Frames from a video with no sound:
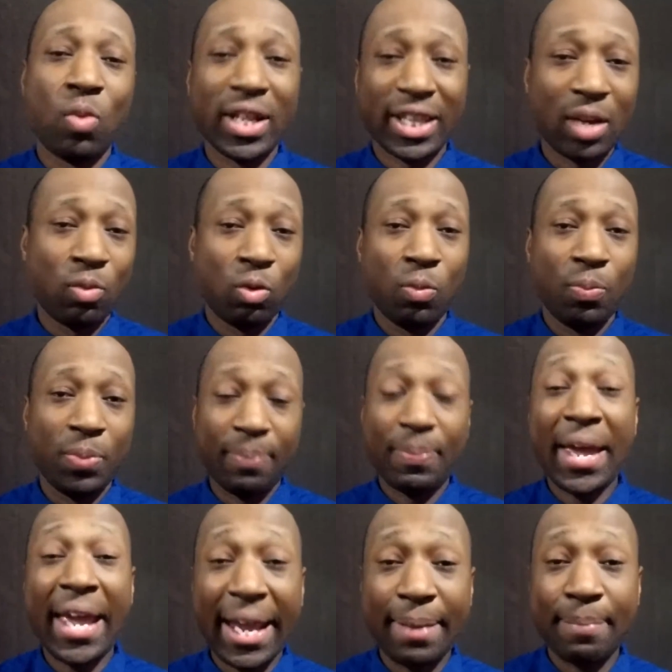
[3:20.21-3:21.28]
what they will be
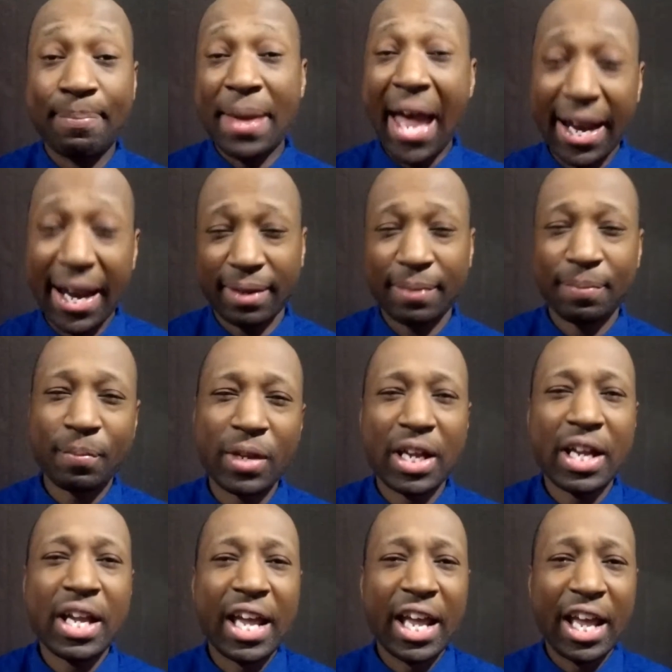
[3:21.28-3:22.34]
paying back
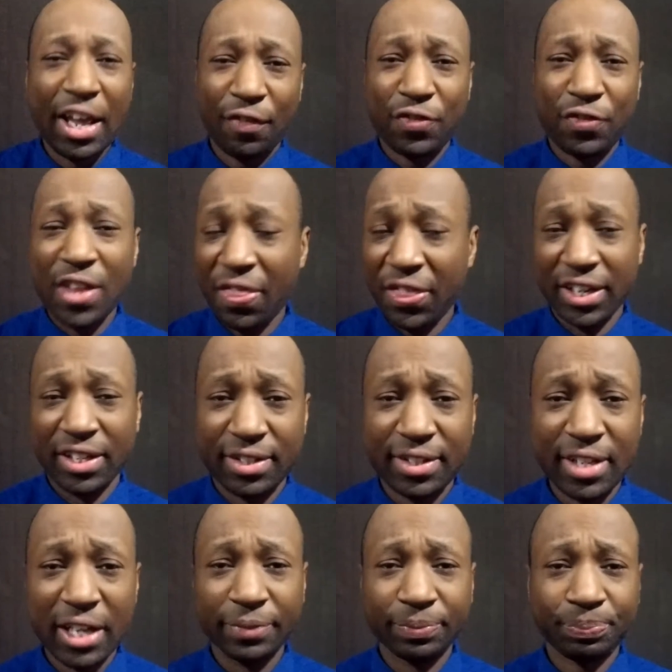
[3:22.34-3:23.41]
if nothing is
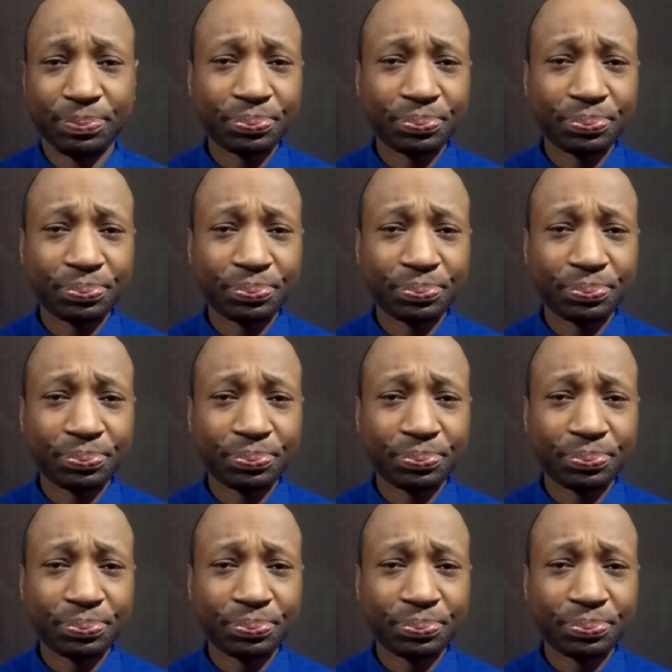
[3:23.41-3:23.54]
done.